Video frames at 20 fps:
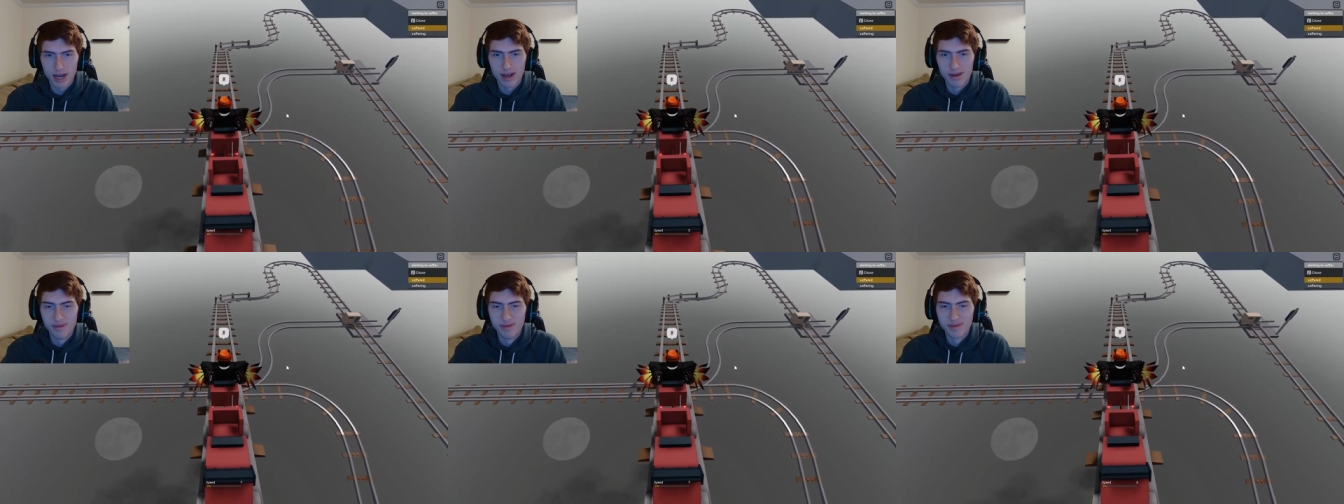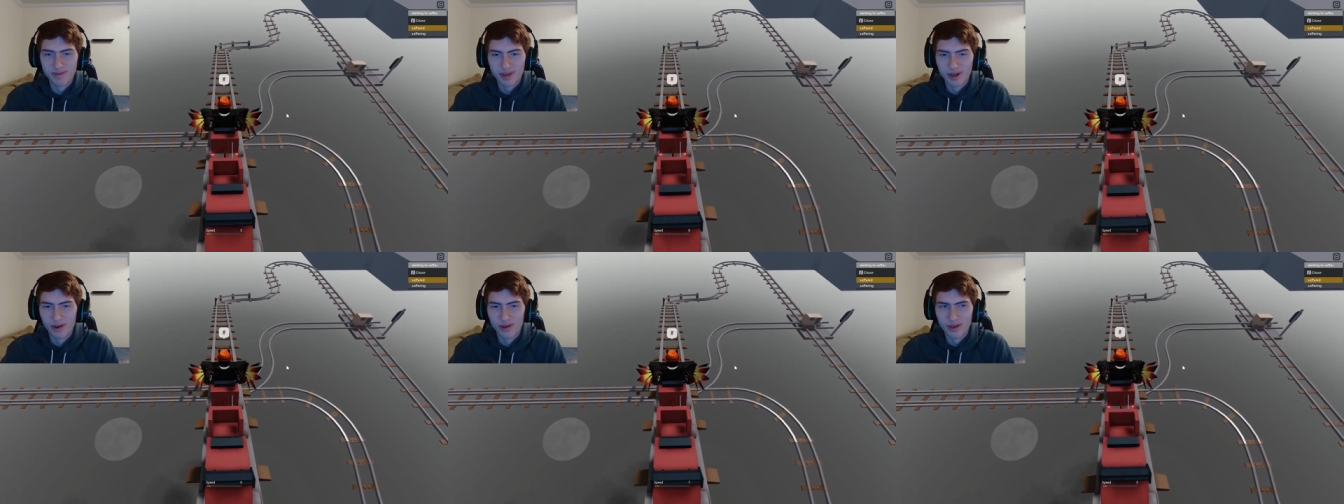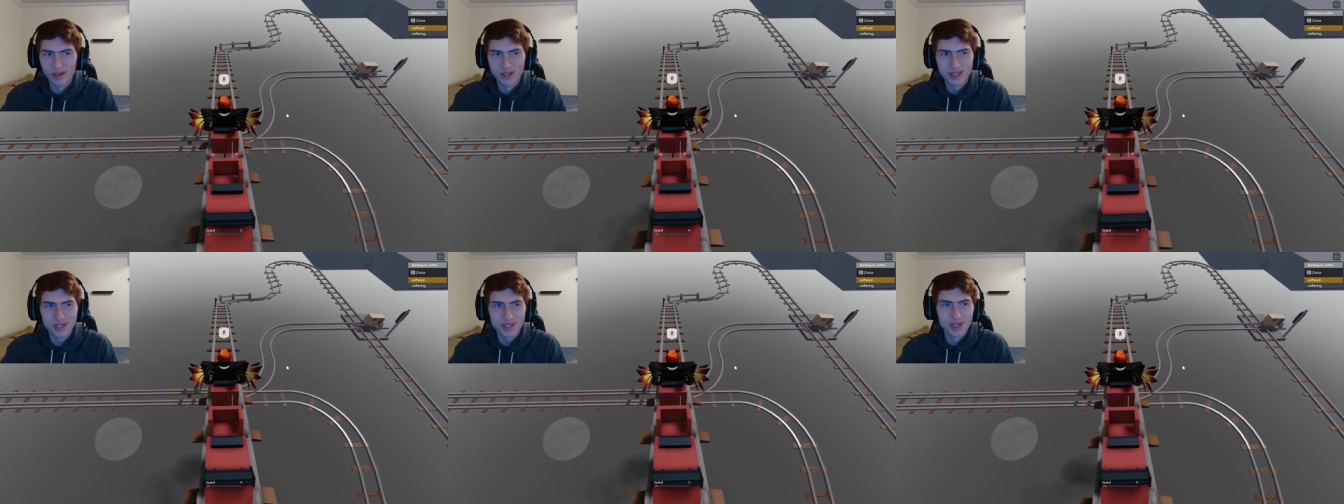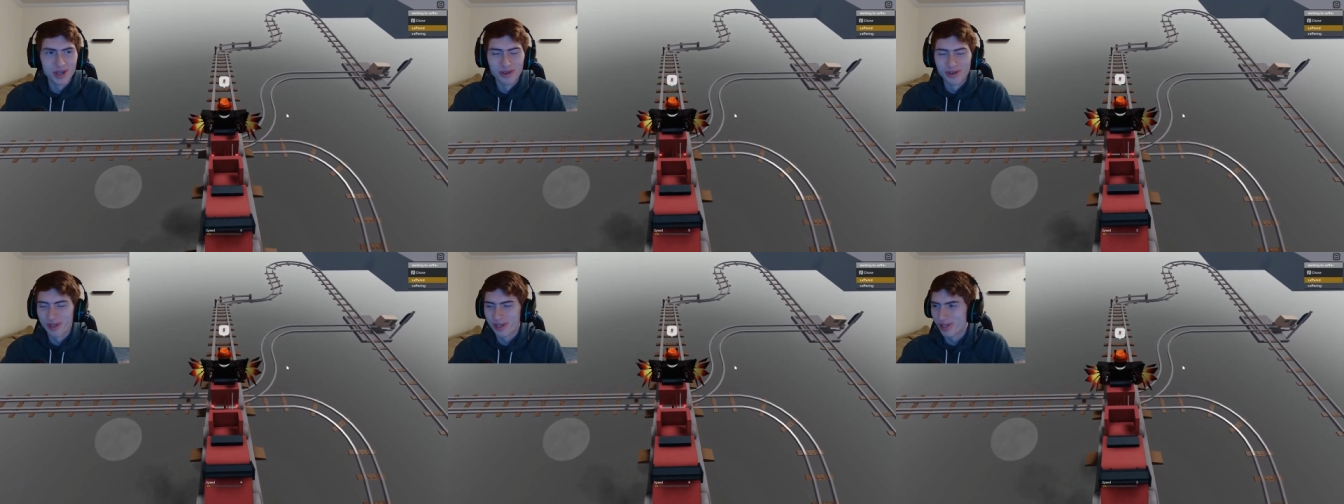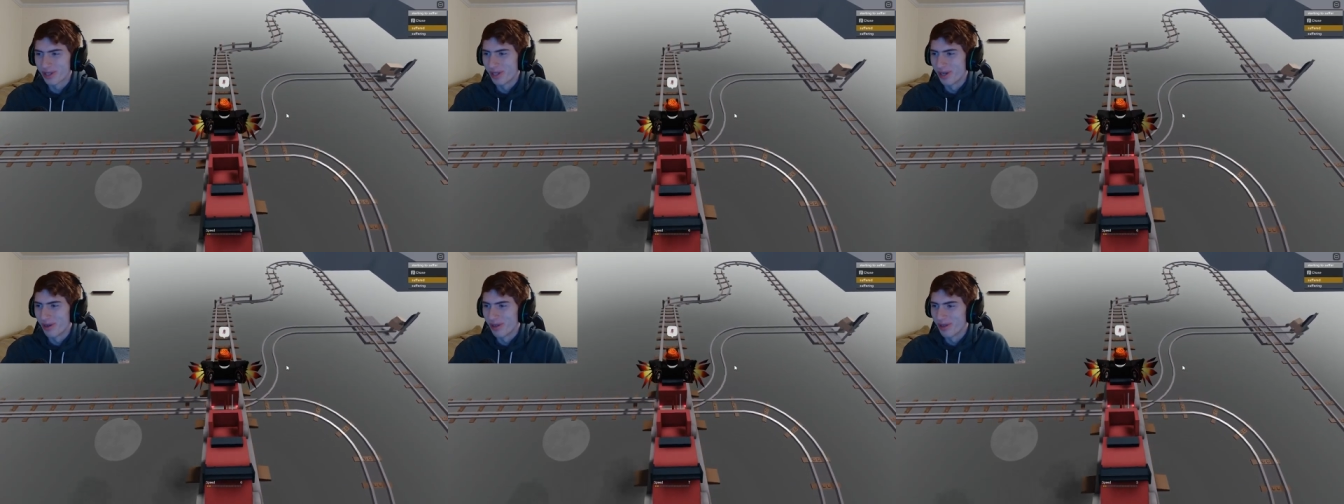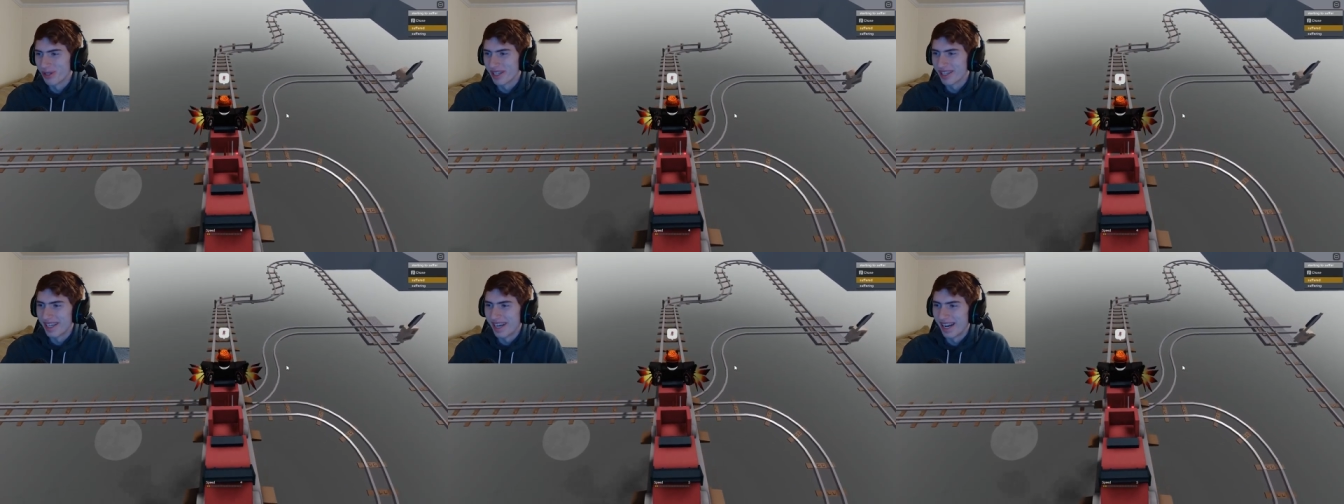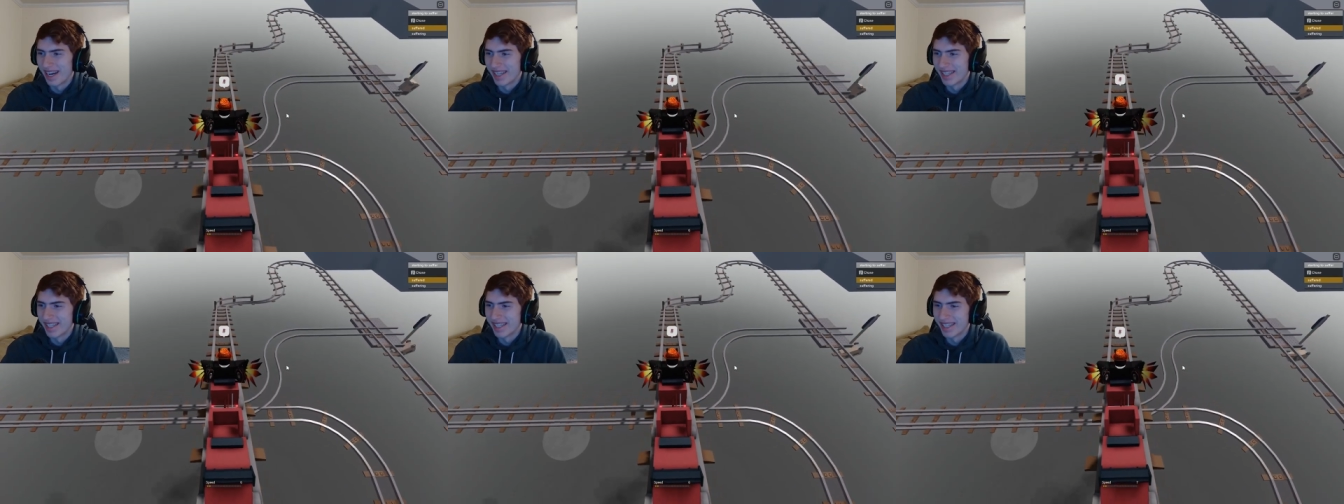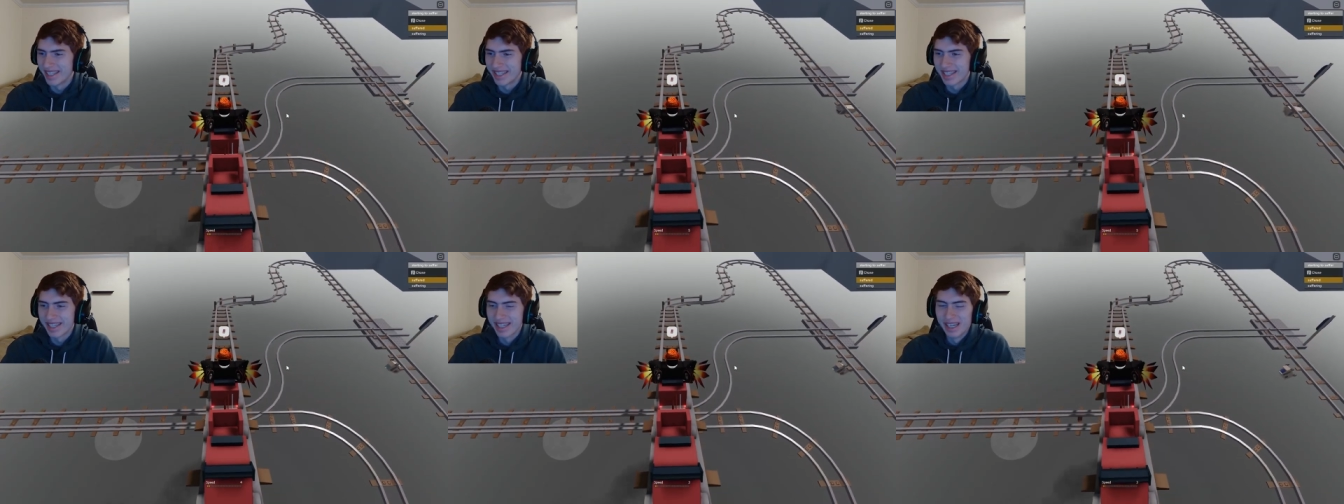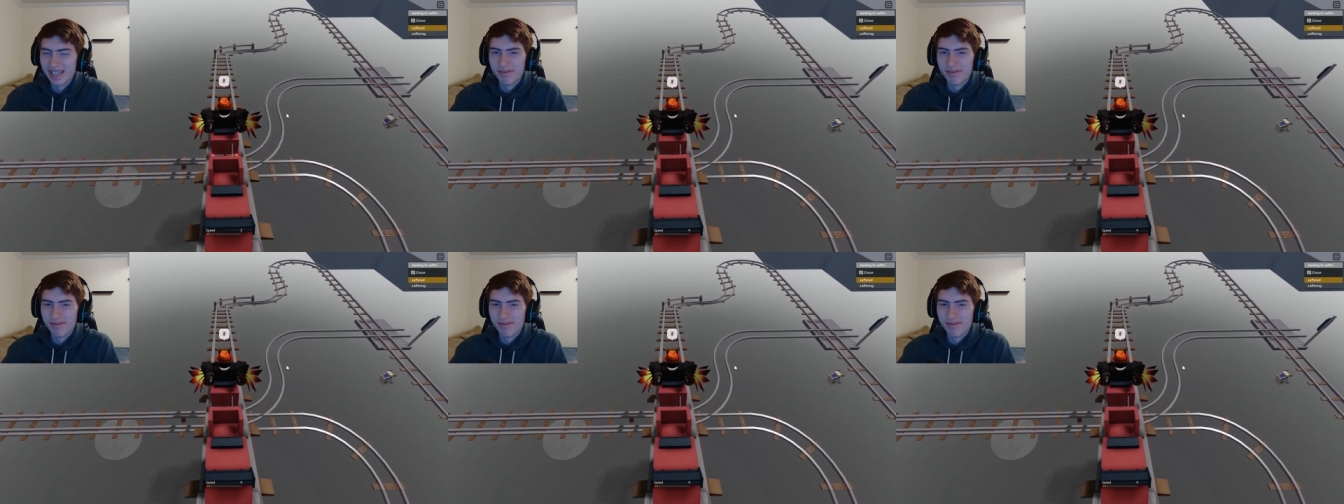I'm going so slowly down this,